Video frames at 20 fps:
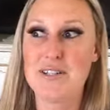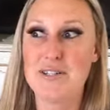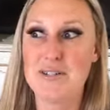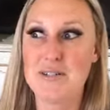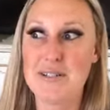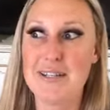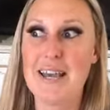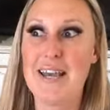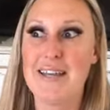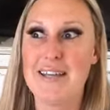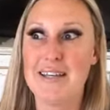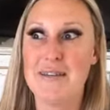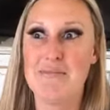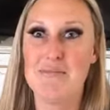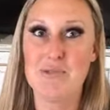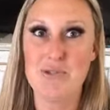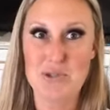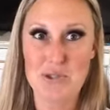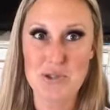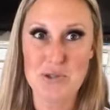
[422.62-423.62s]
to get
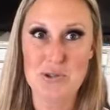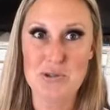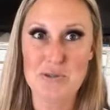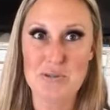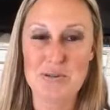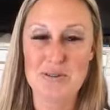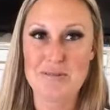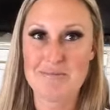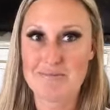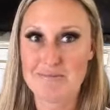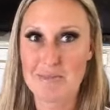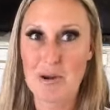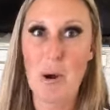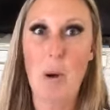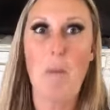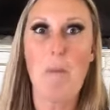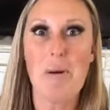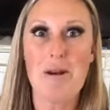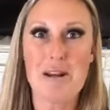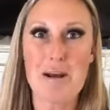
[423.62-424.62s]
him to
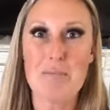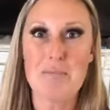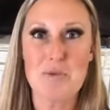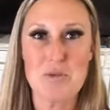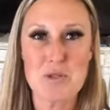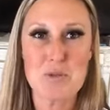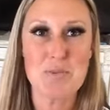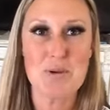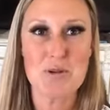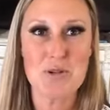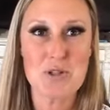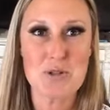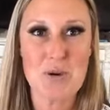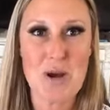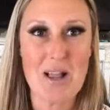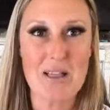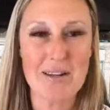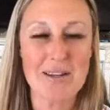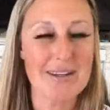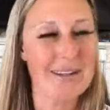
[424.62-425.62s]
open up to
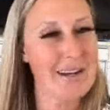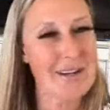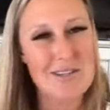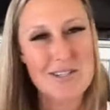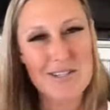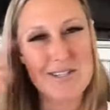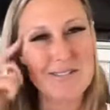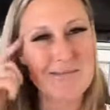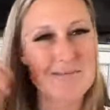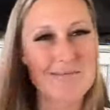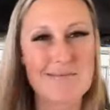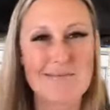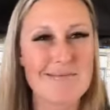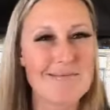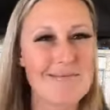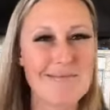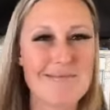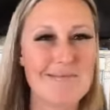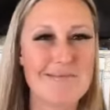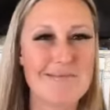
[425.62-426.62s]
spirituality. And I just
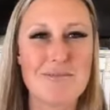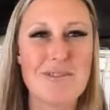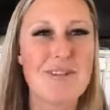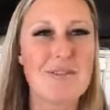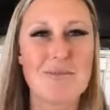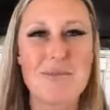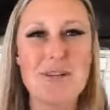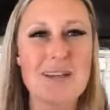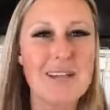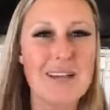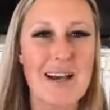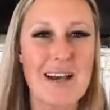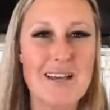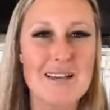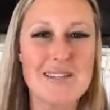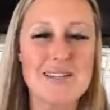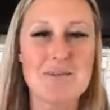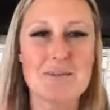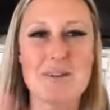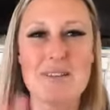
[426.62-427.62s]
re
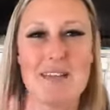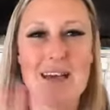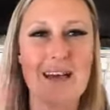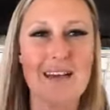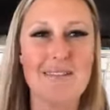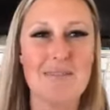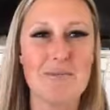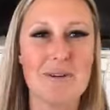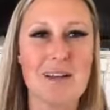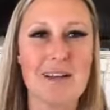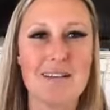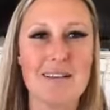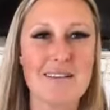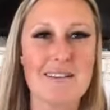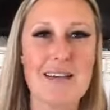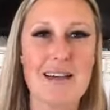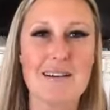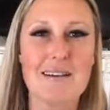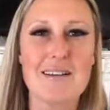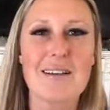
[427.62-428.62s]
realized when that, when I
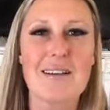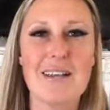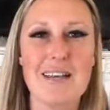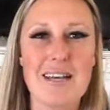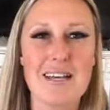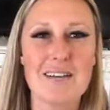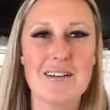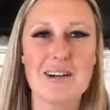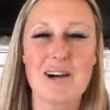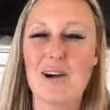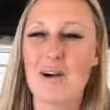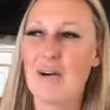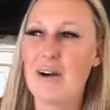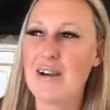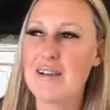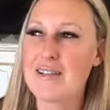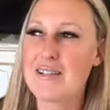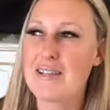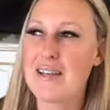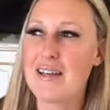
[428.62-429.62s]
let that client go,
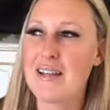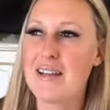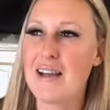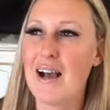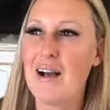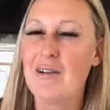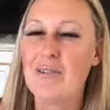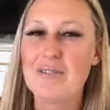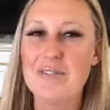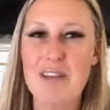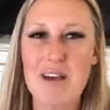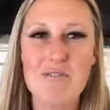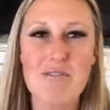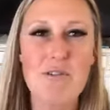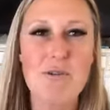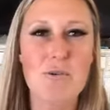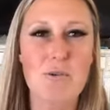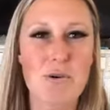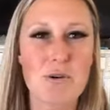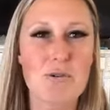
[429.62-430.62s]
I said, I'll
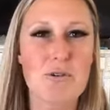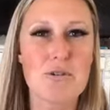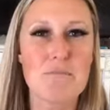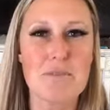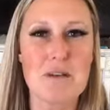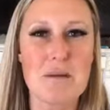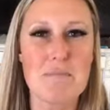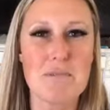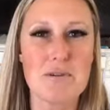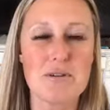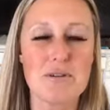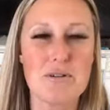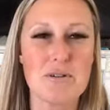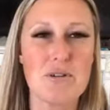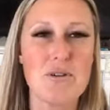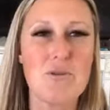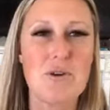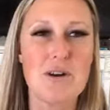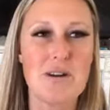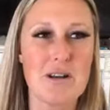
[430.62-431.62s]
never work with people
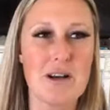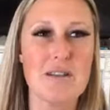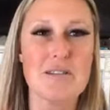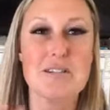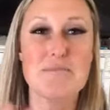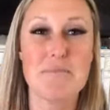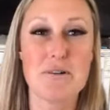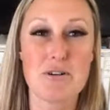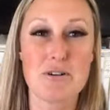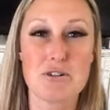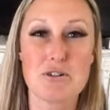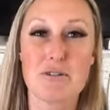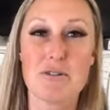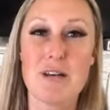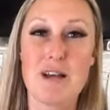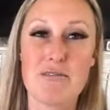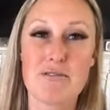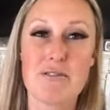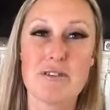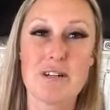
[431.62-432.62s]
who are not spiritual
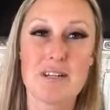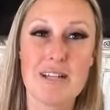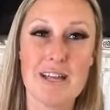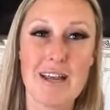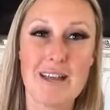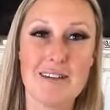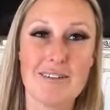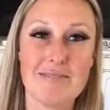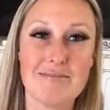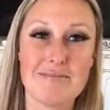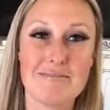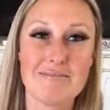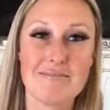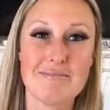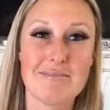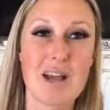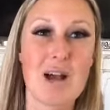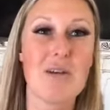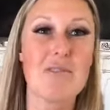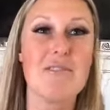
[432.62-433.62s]
ever again.
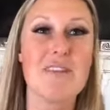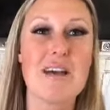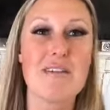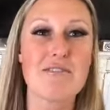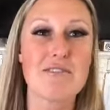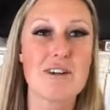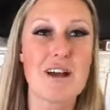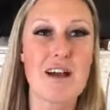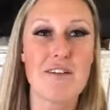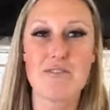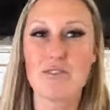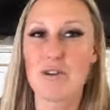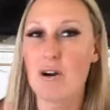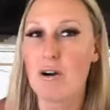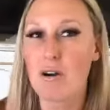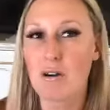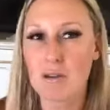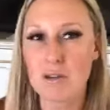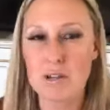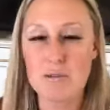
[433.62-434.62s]
I'll never have to
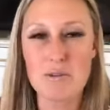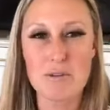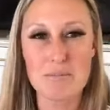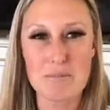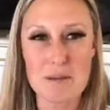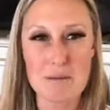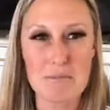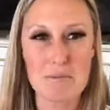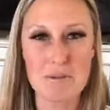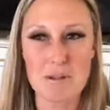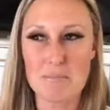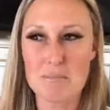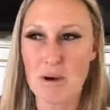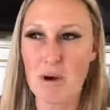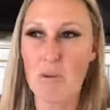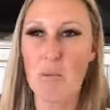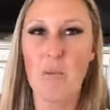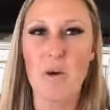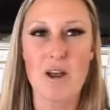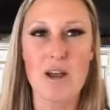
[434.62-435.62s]
argue with people
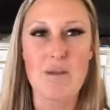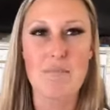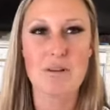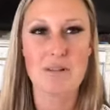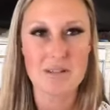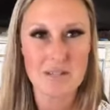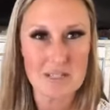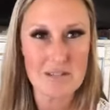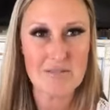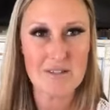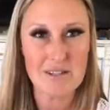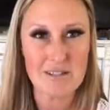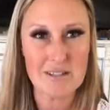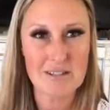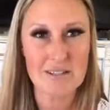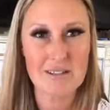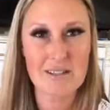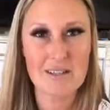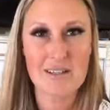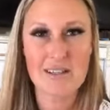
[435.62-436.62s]
about what I believe in